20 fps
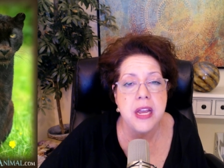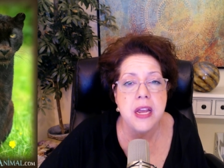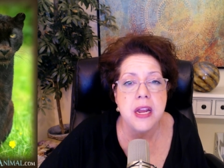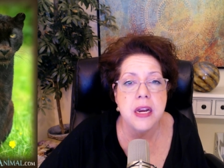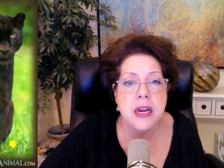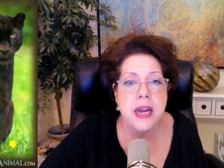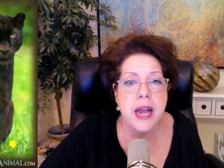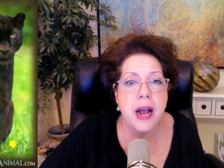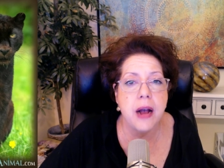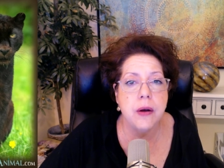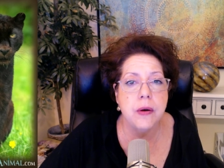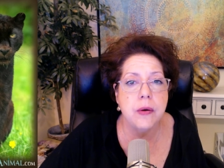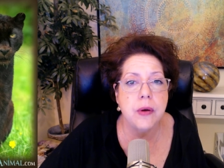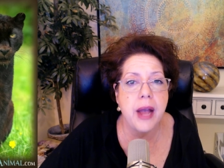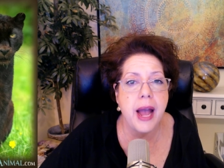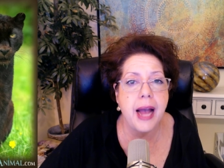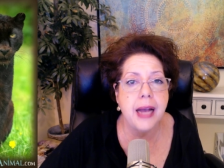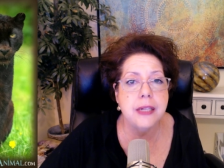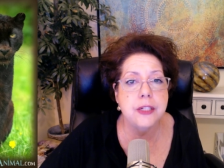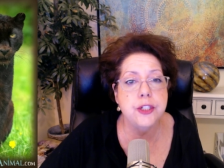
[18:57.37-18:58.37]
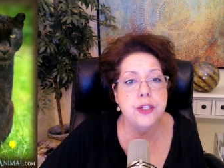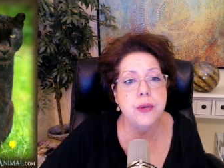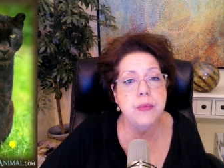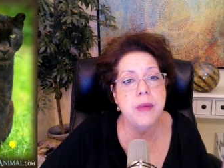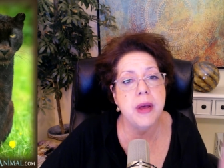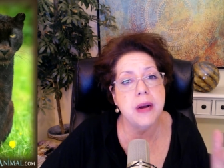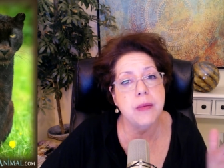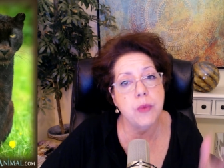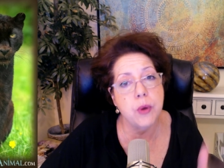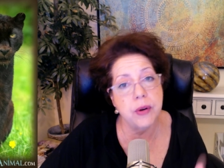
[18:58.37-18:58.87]
Now, as you
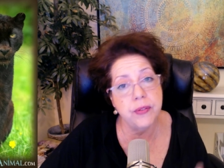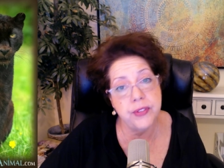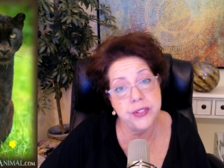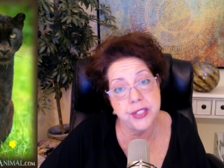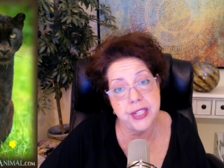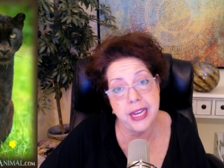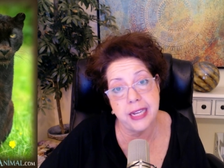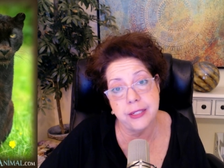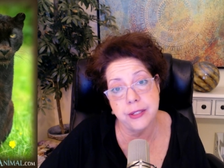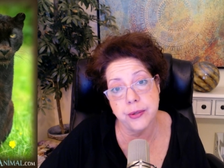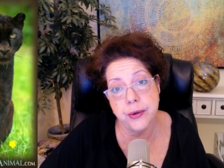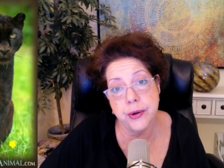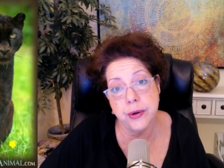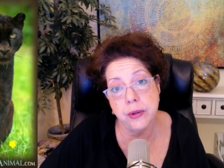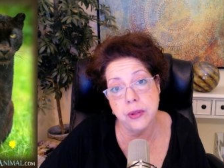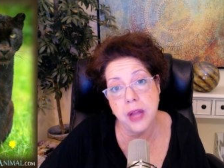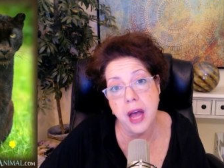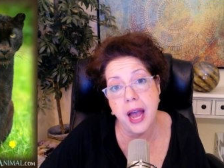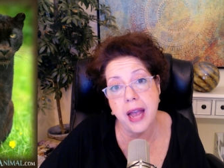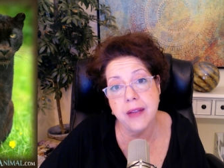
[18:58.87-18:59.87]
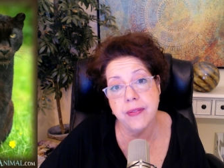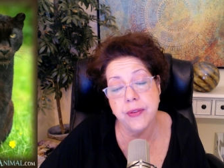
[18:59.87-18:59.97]
metamorphosize through your life,